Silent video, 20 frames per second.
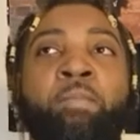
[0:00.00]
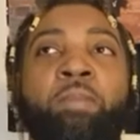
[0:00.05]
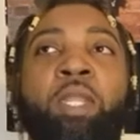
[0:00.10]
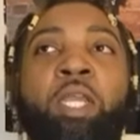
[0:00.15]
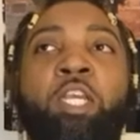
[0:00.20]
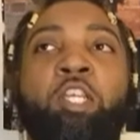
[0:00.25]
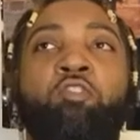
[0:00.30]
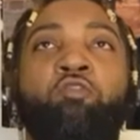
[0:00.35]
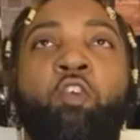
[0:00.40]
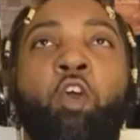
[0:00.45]

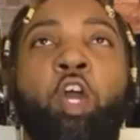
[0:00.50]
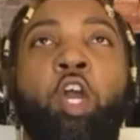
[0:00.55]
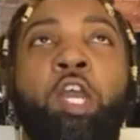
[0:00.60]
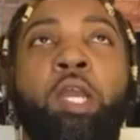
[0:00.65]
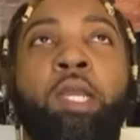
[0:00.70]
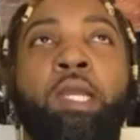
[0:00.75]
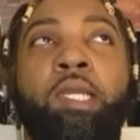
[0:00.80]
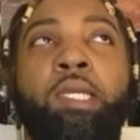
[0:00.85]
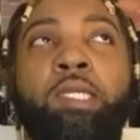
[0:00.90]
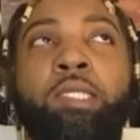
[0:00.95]
As
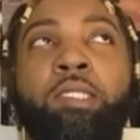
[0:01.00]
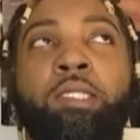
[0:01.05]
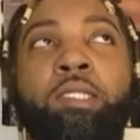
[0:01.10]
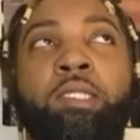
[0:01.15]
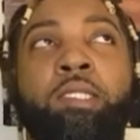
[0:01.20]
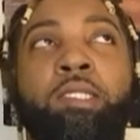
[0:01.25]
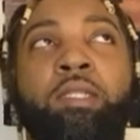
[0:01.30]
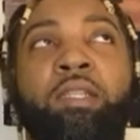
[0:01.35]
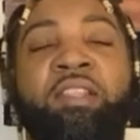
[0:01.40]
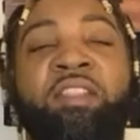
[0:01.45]
far
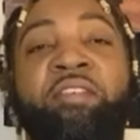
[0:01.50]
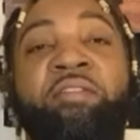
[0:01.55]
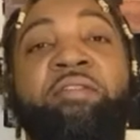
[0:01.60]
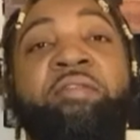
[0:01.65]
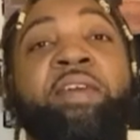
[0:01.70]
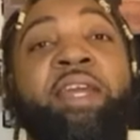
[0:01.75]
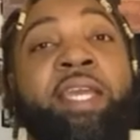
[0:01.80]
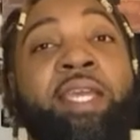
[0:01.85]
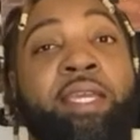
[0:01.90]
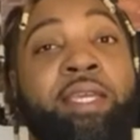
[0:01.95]
as the
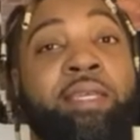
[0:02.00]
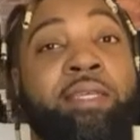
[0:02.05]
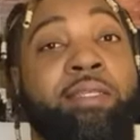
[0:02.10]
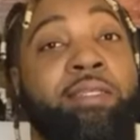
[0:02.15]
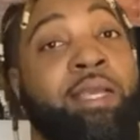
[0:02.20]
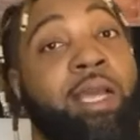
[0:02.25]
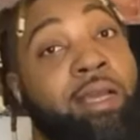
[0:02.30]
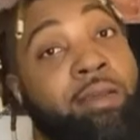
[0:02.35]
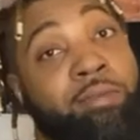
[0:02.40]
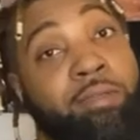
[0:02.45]
fans,
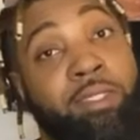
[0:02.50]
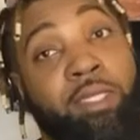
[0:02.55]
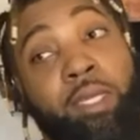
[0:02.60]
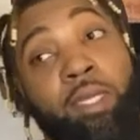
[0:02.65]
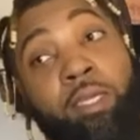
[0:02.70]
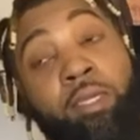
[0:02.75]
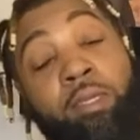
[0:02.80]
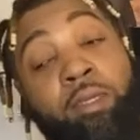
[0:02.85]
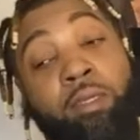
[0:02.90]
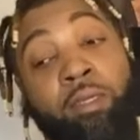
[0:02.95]
I'll
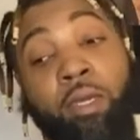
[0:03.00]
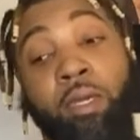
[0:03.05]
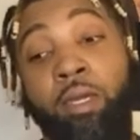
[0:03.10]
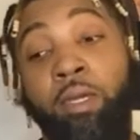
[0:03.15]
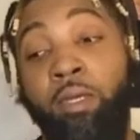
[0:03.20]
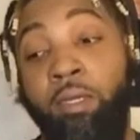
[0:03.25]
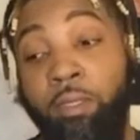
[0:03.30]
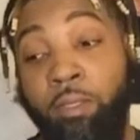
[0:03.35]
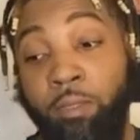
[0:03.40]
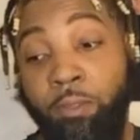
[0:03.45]
say.
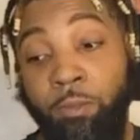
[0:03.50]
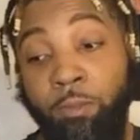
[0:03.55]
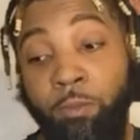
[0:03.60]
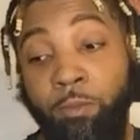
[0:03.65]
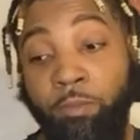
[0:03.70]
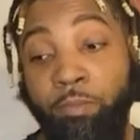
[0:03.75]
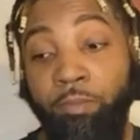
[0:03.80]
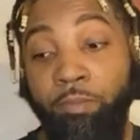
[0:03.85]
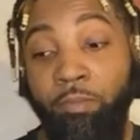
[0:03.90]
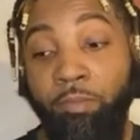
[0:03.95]

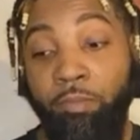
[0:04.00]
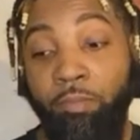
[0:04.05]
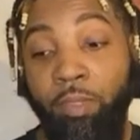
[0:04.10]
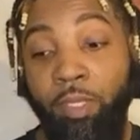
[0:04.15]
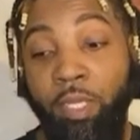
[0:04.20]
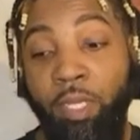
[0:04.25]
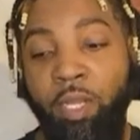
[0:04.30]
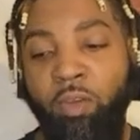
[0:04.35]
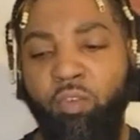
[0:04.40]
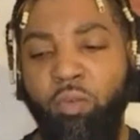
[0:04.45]

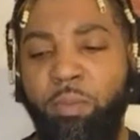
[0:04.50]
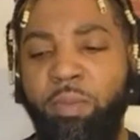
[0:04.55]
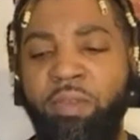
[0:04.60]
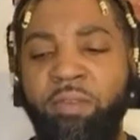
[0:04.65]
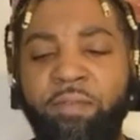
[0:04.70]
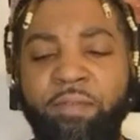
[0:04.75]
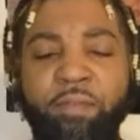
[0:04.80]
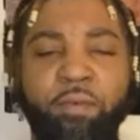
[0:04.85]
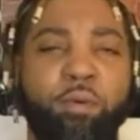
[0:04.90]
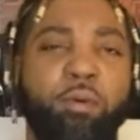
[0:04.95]
And it will be
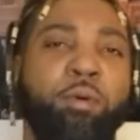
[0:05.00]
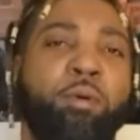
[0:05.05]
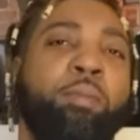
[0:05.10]
Full